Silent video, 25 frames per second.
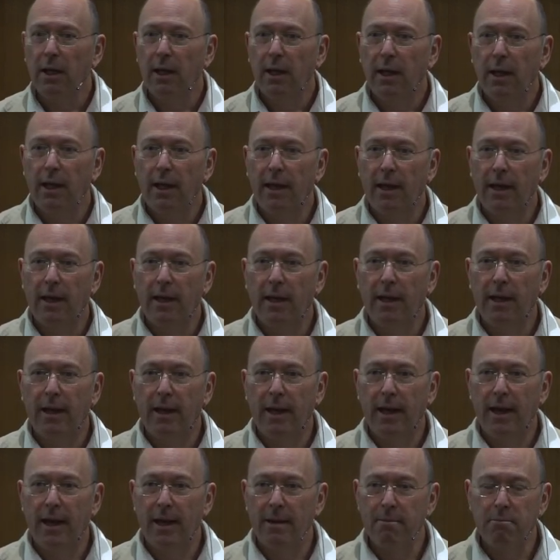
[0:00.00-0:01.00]
Uh,
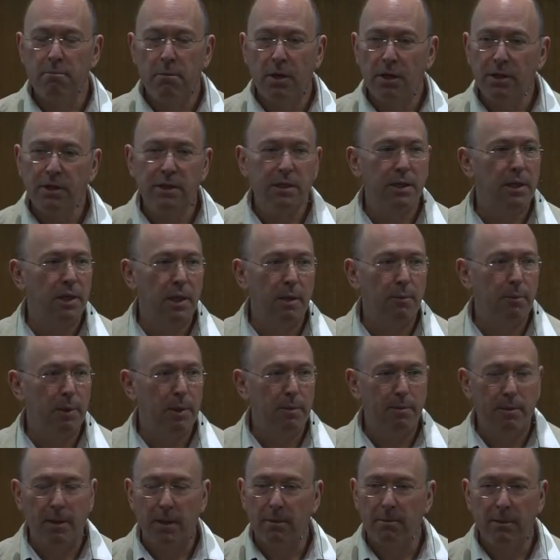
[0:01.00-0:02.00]
and most senior
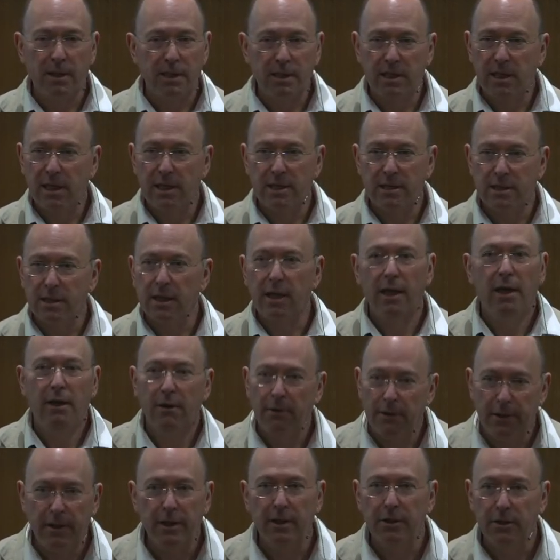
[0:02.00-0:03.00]
people are much less
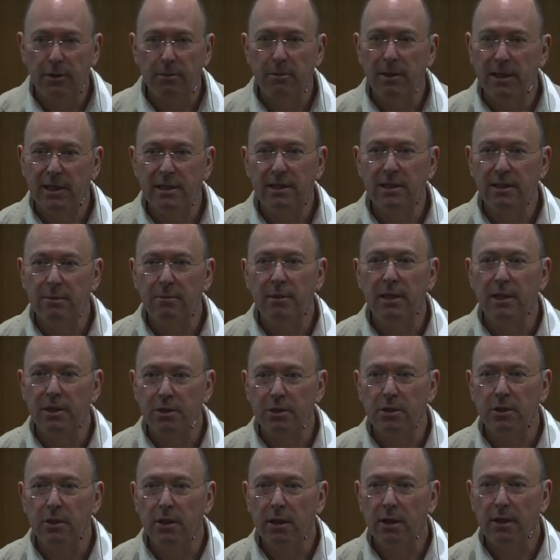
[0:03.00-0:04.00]
scary than you might
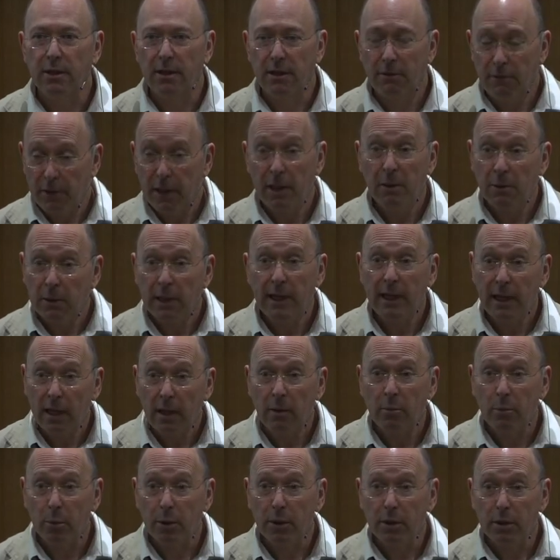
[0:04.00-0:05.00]
imagine. They really want to
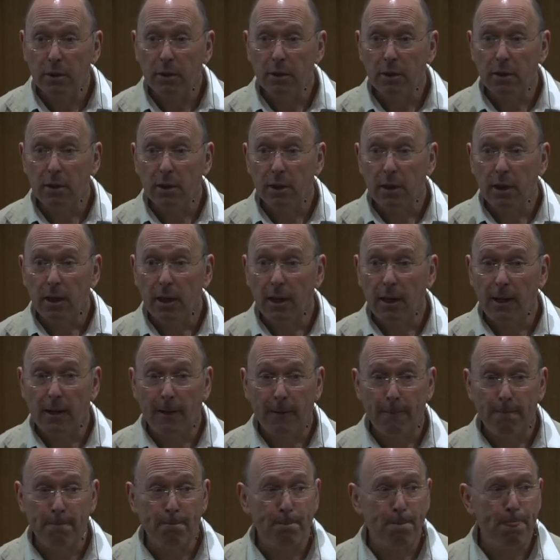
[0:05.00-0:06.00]
help.
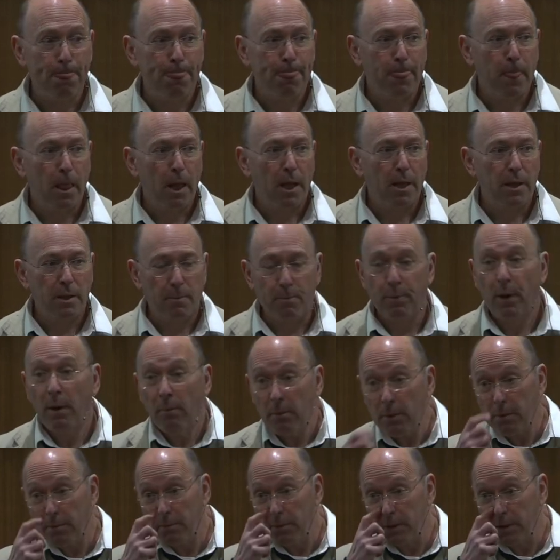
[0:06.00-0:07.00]
Um, the
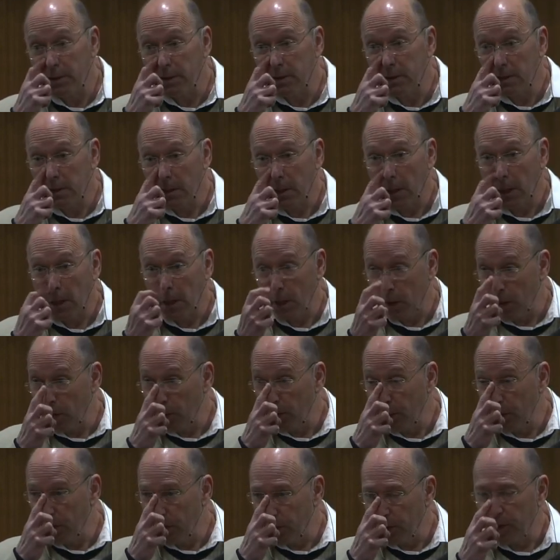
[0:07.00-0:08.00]
problem is, you know,
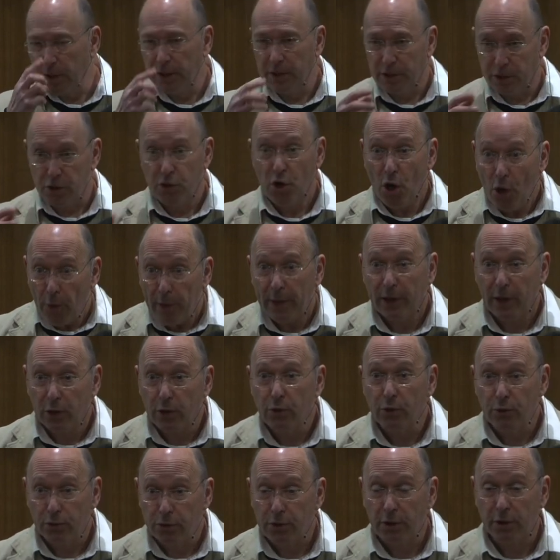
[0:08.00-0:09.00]
is knowing
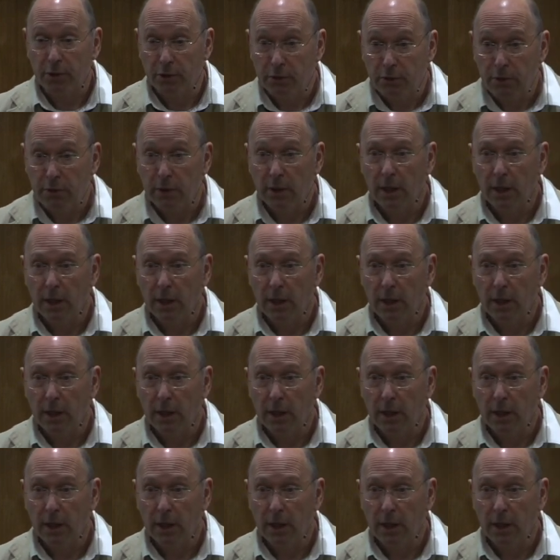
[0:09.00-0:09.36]
who's who.